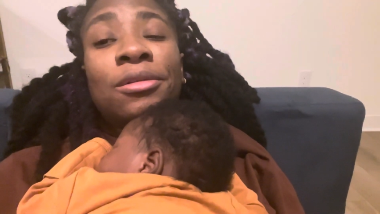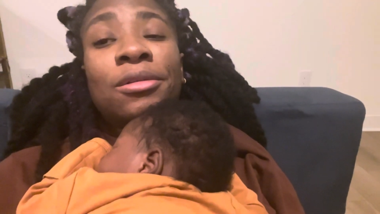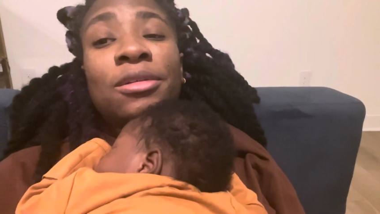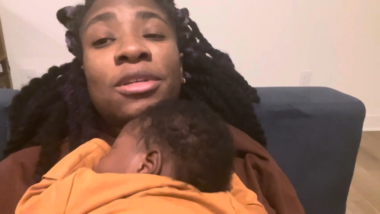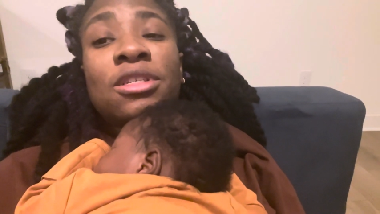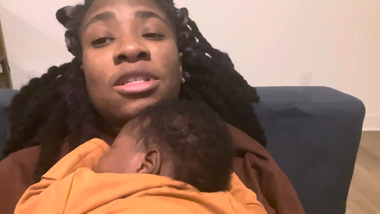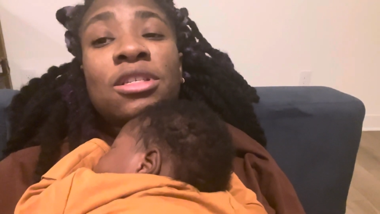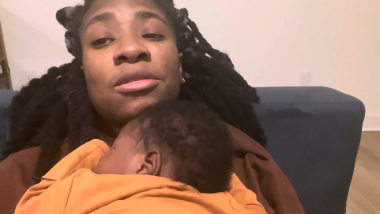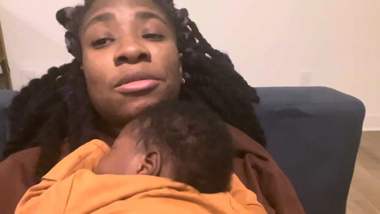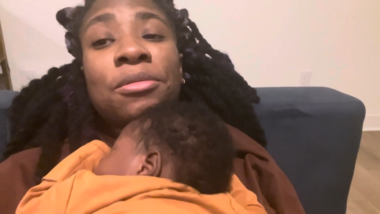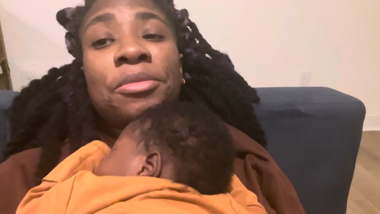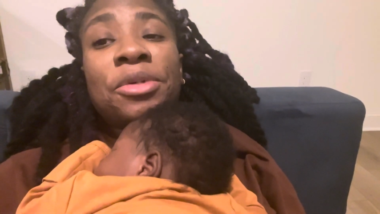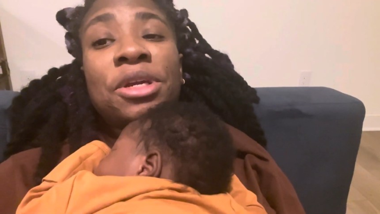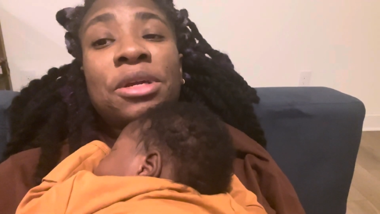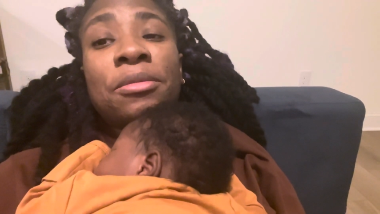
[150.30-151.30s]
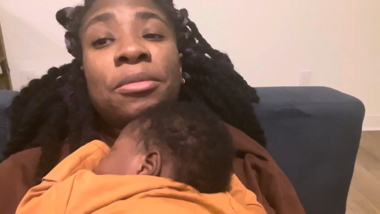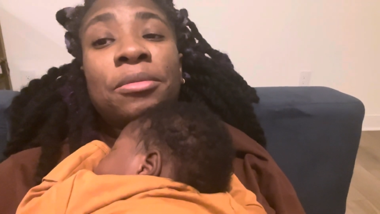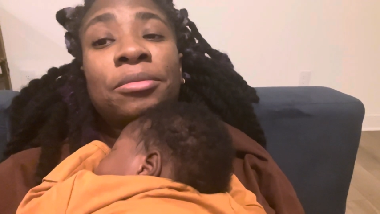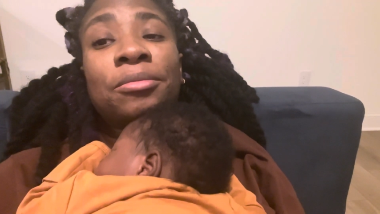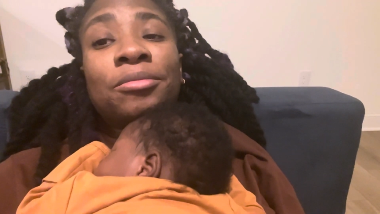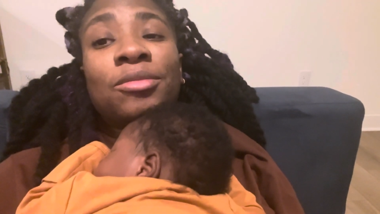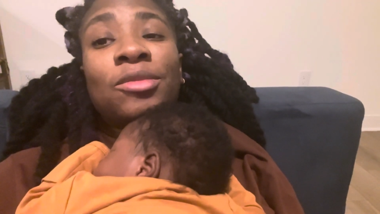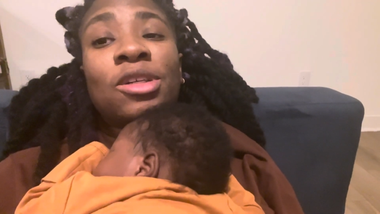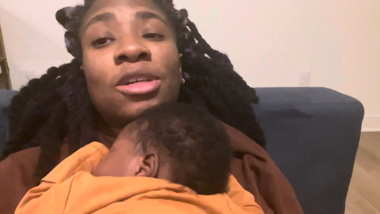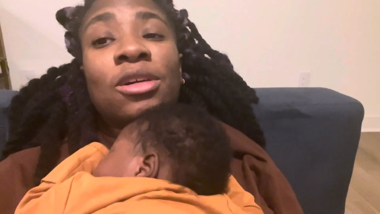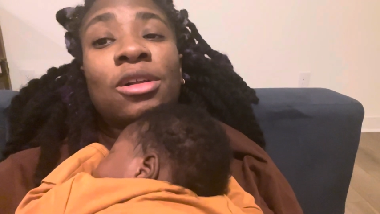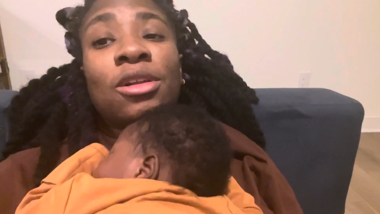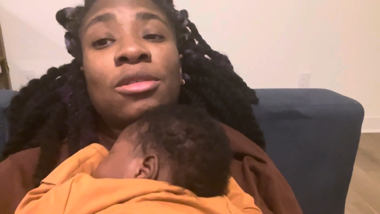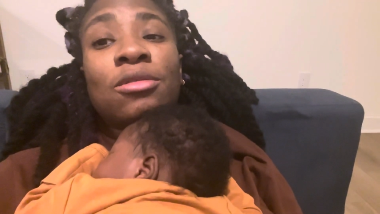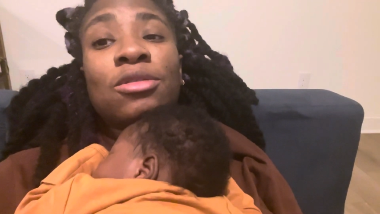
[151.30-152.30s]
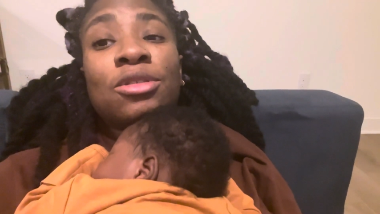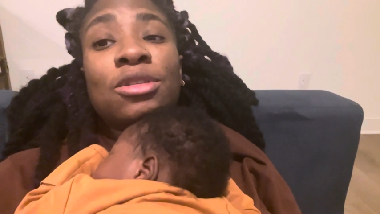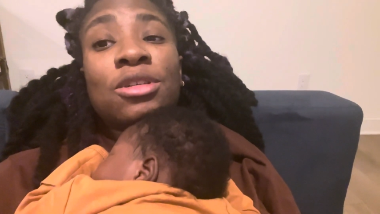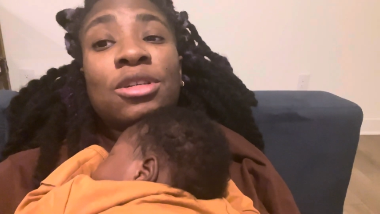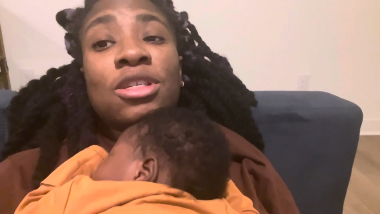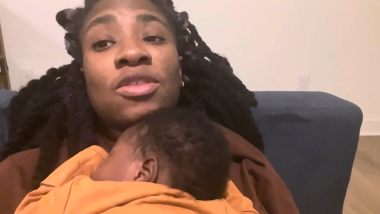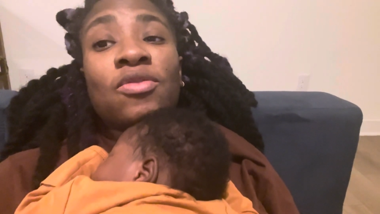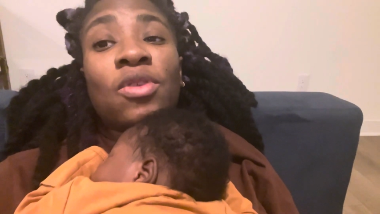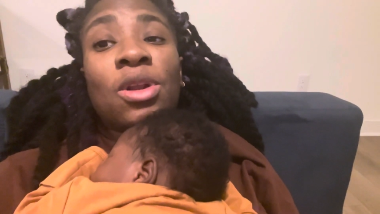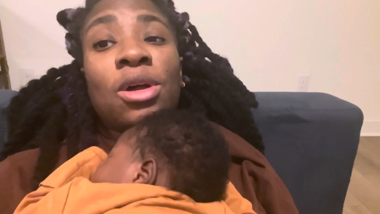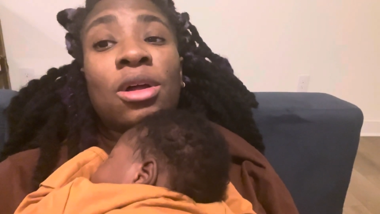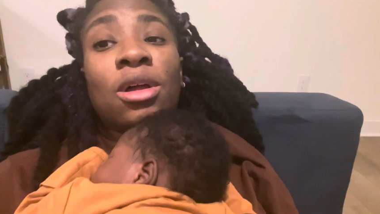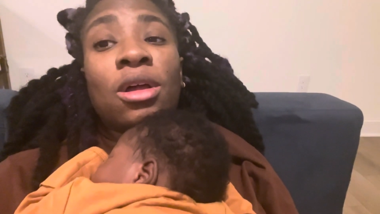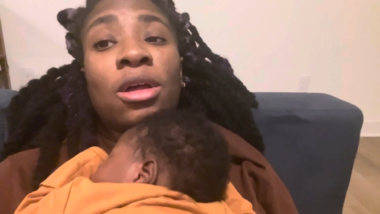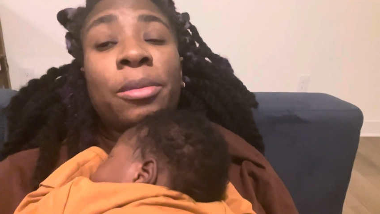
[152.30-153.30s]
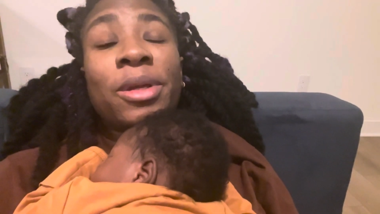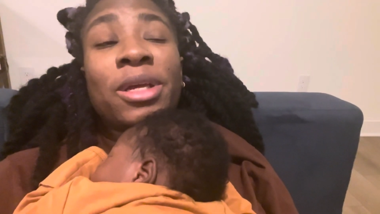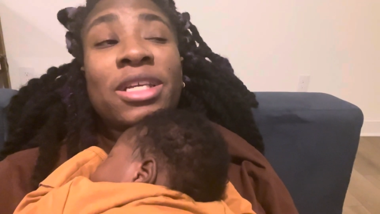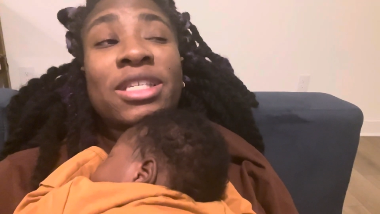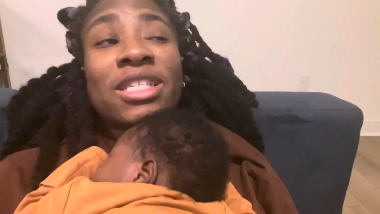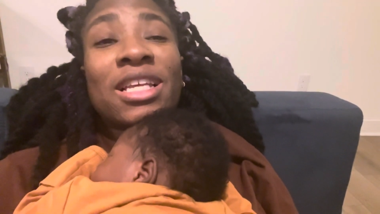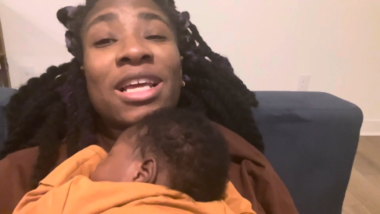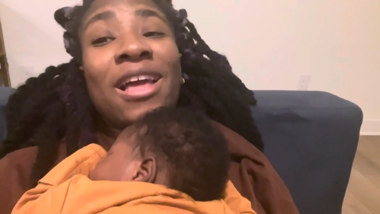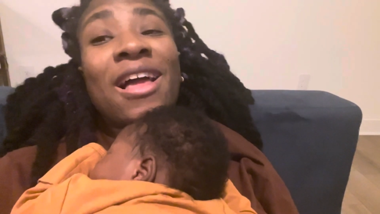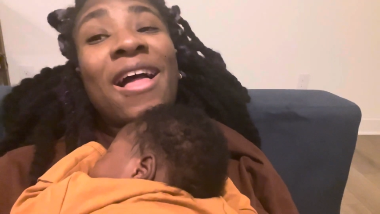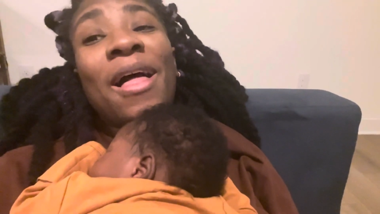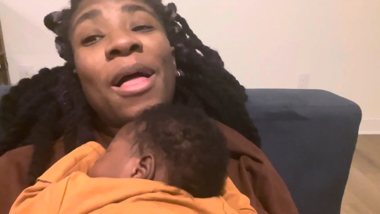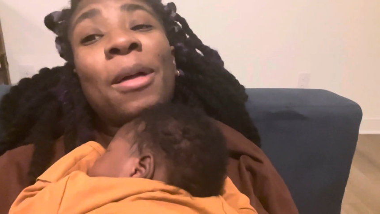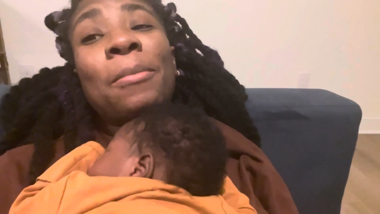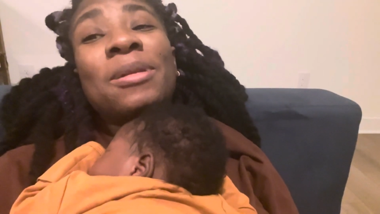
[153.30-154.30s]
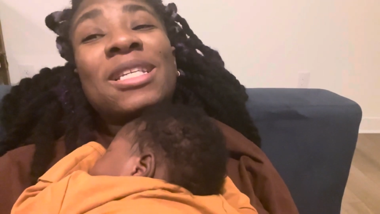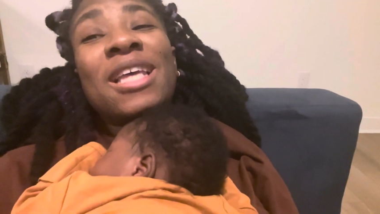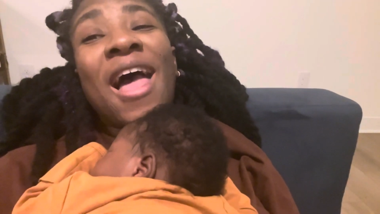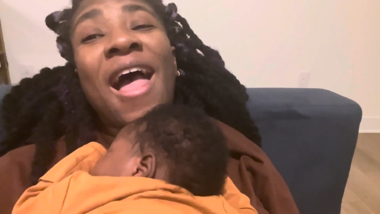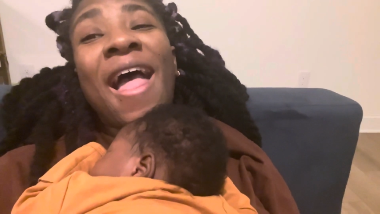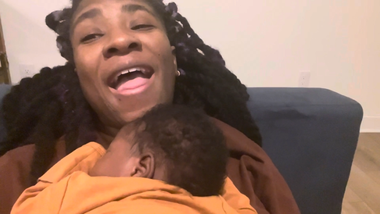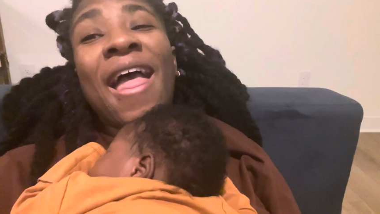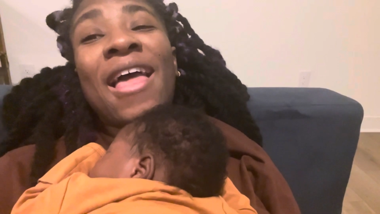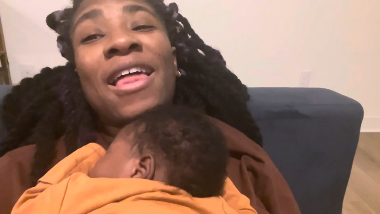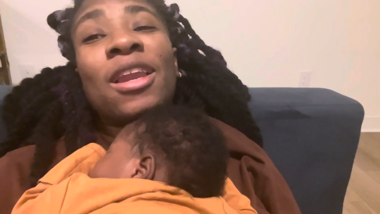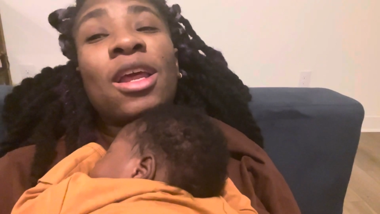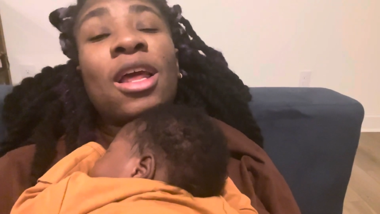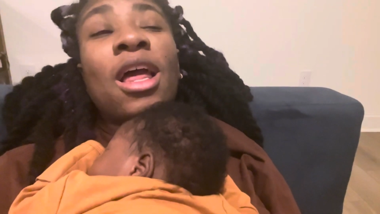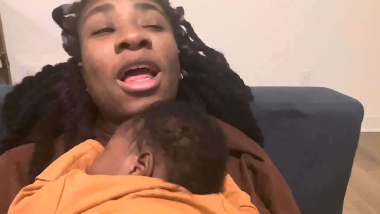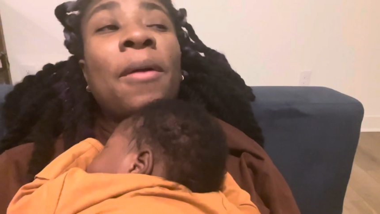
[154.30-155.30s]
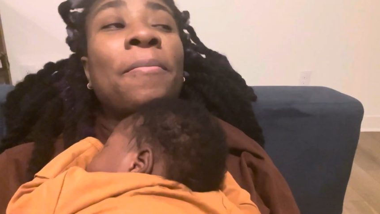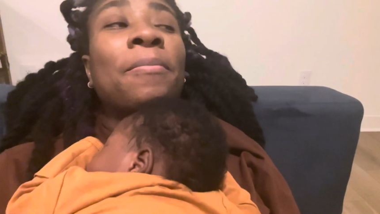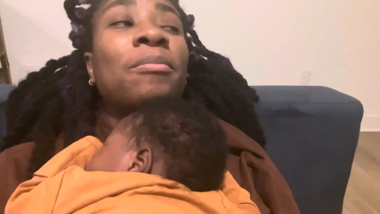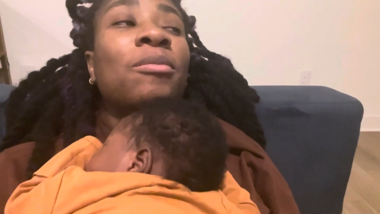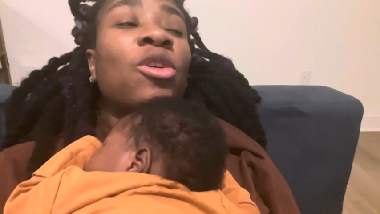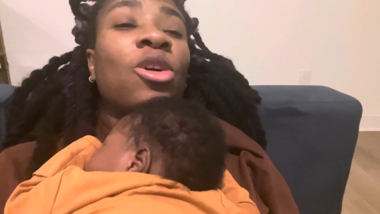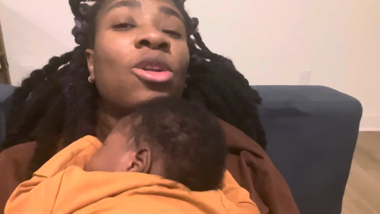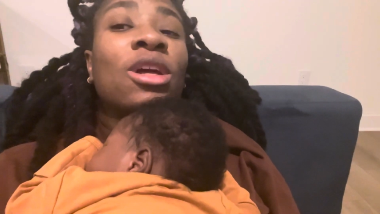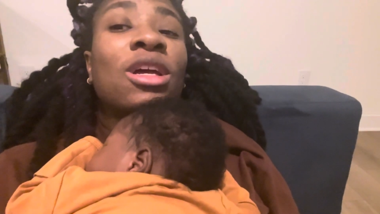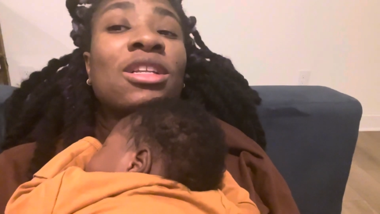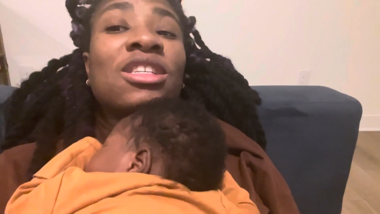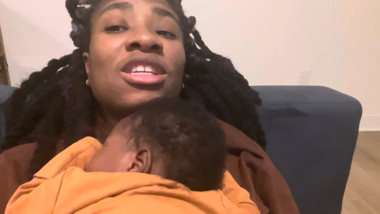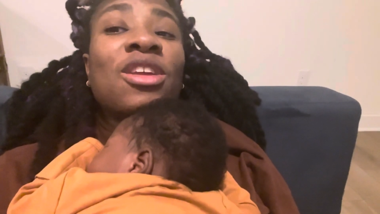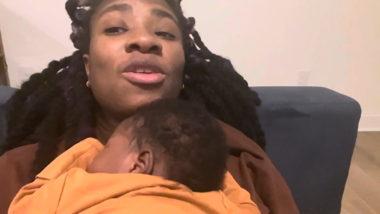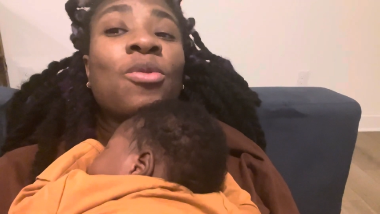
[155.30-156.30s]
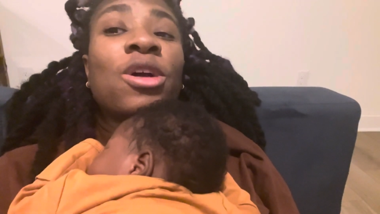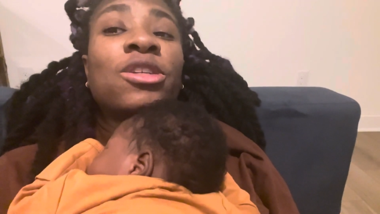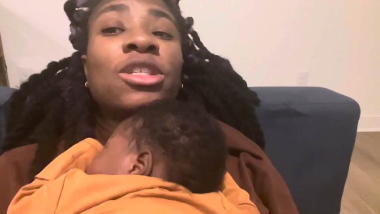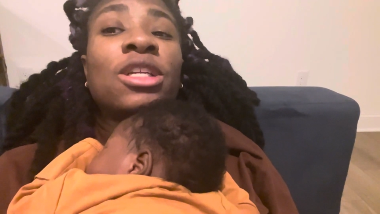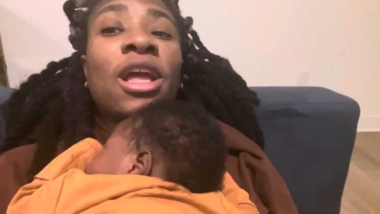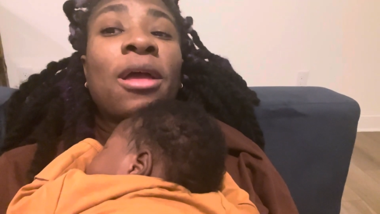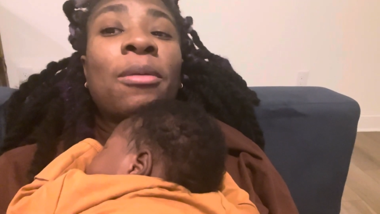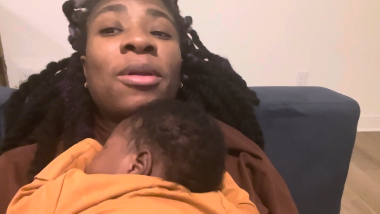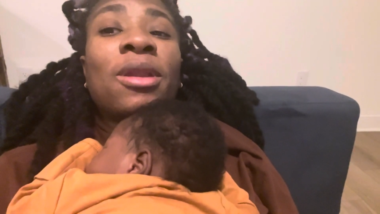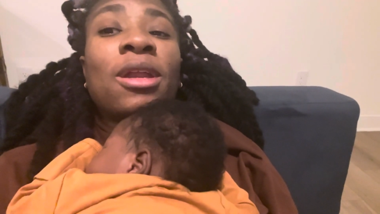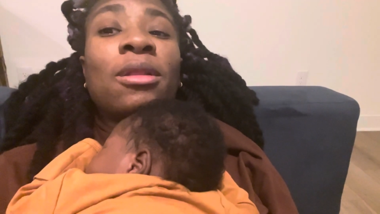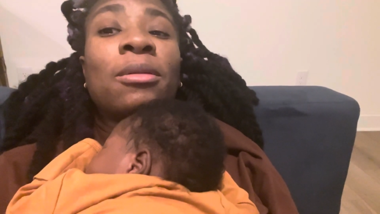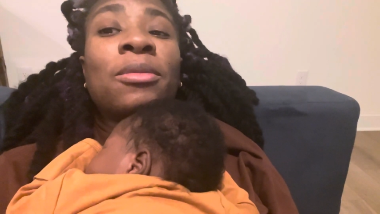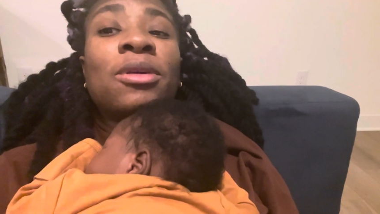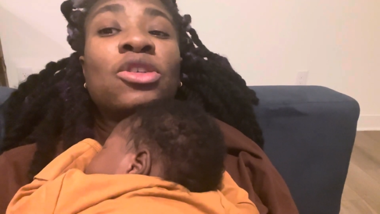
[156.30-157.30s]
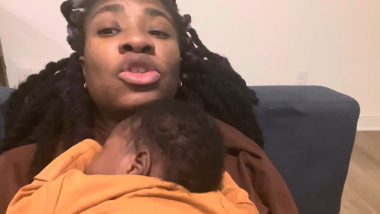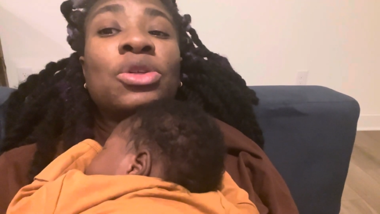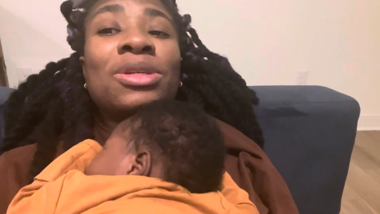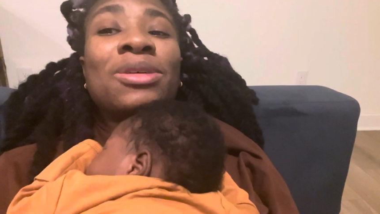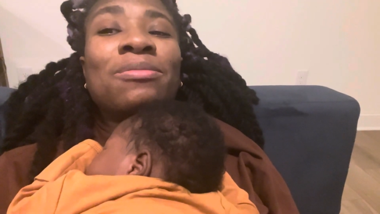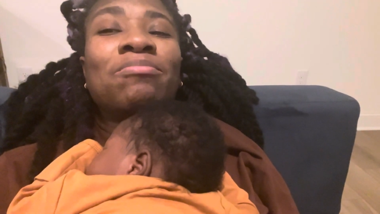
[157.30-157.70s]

this is gonna be the conclusion of this vlog because I'm tired. I'm gonna continue watching Abbott Elementary.